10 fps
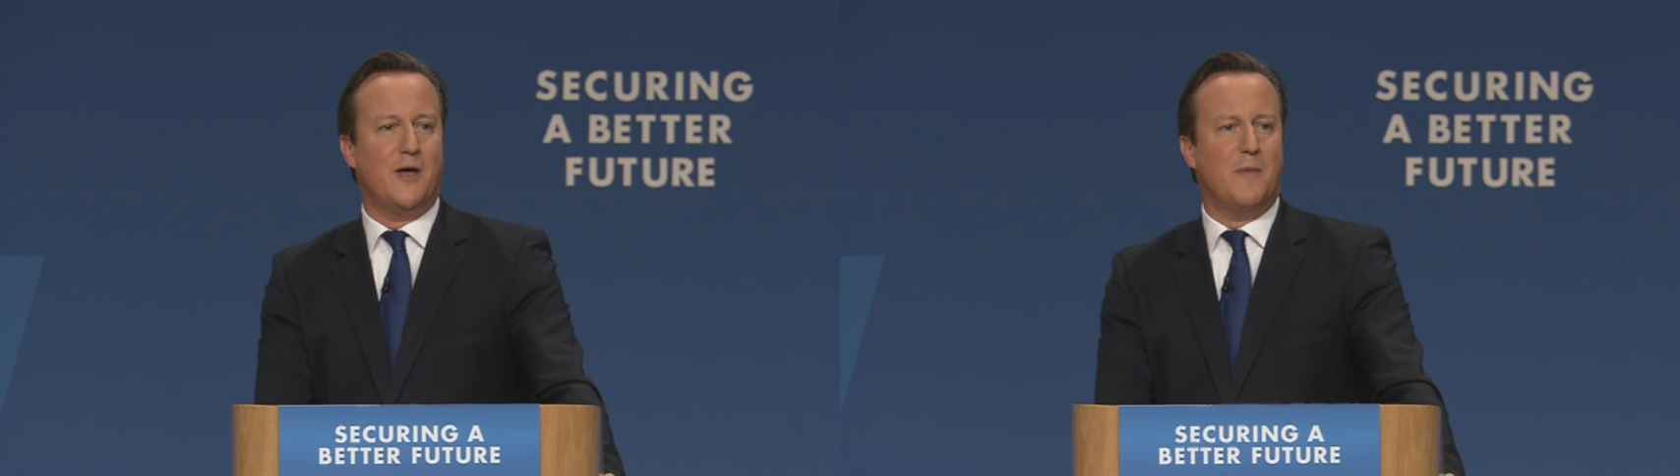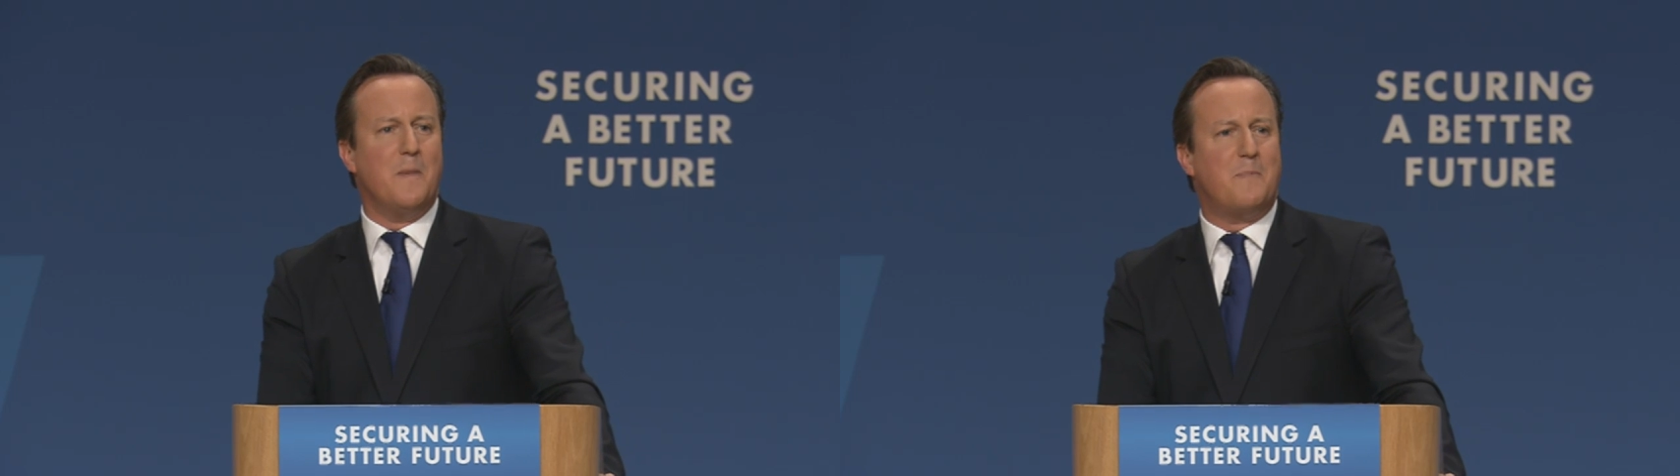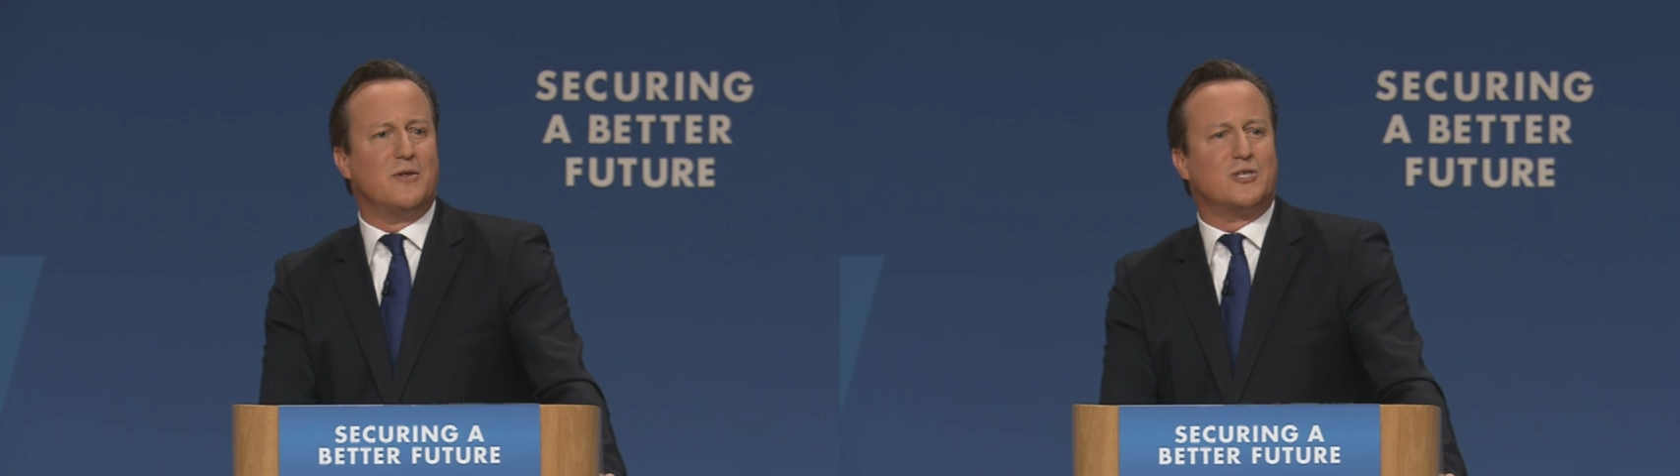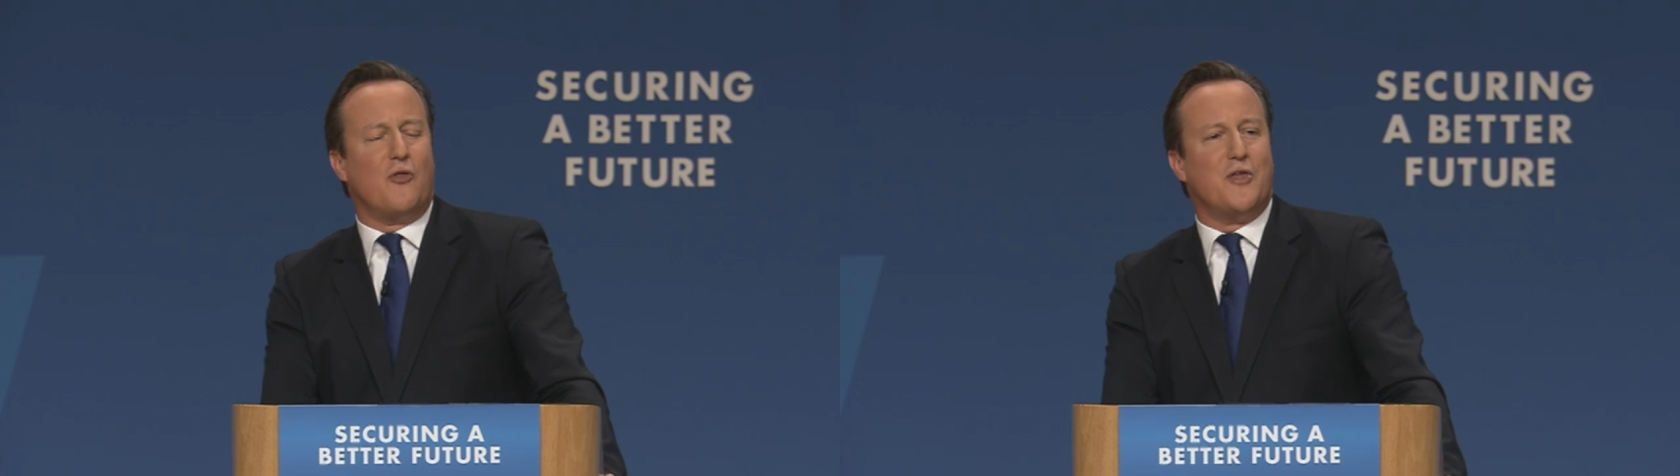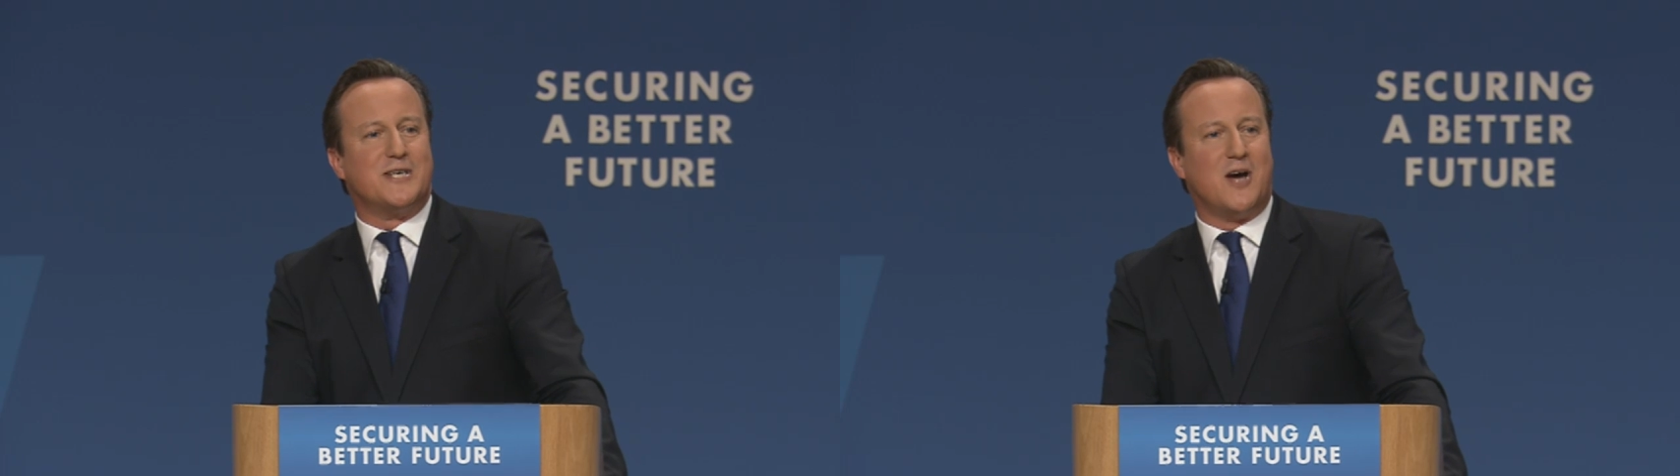but built
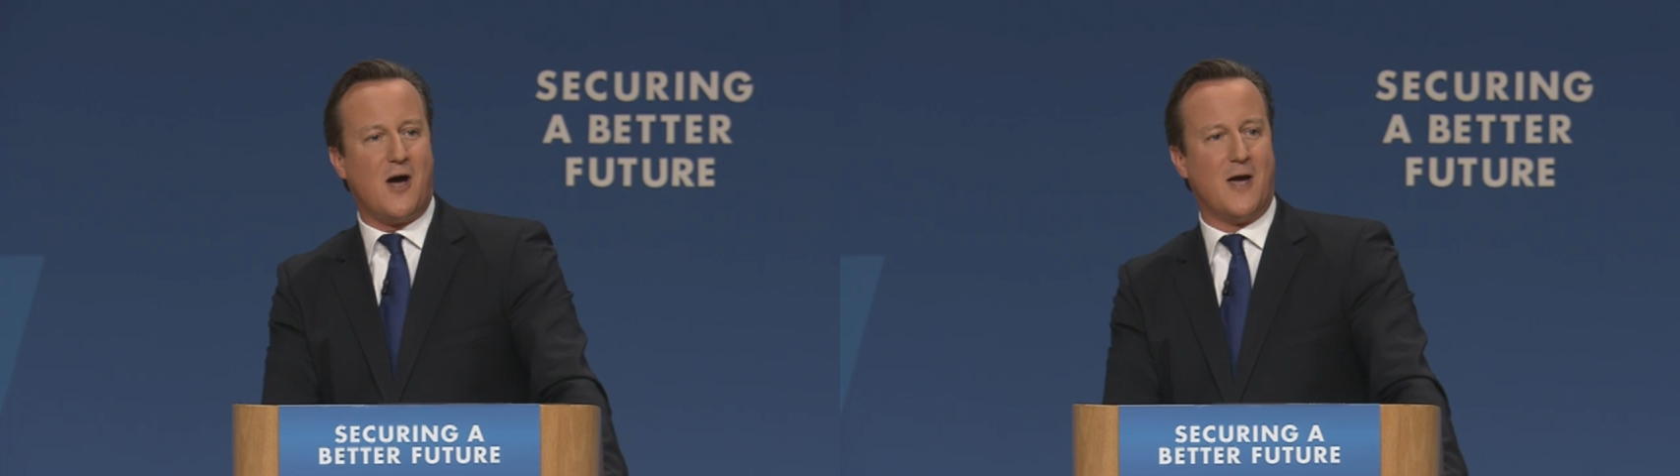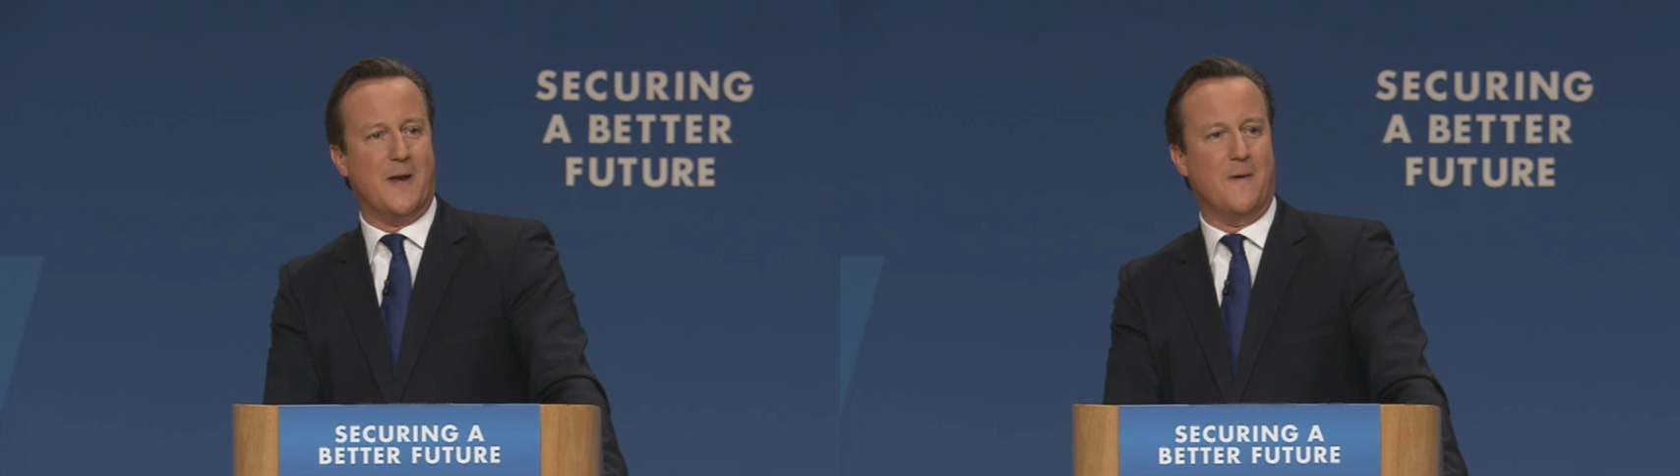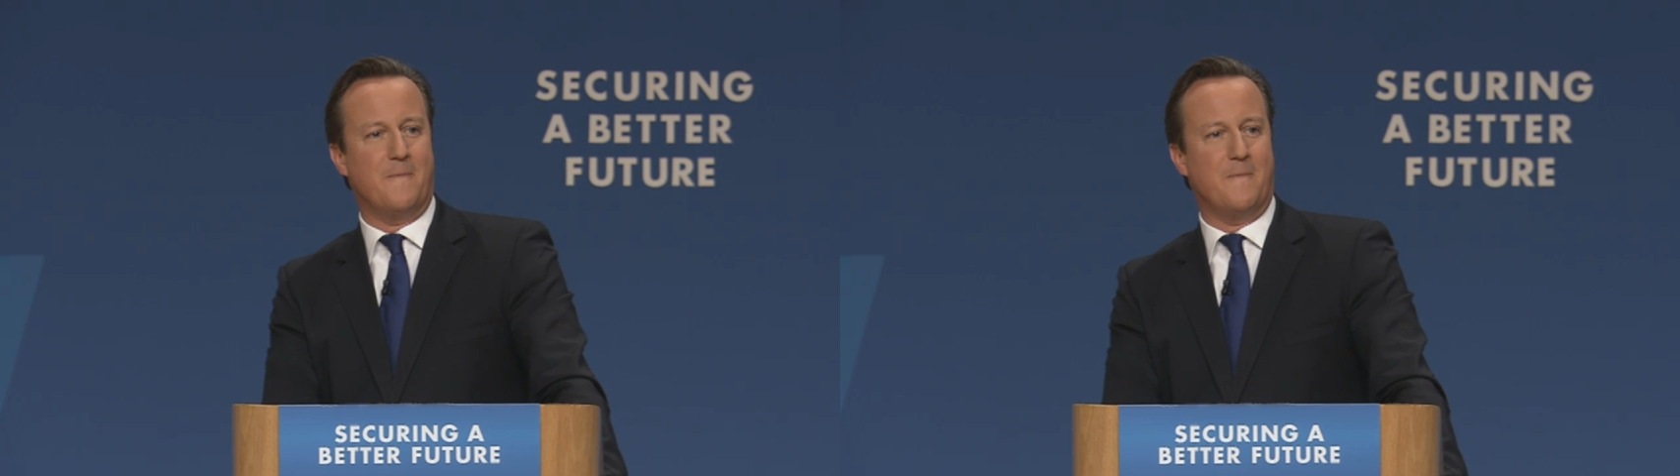on the Tyne.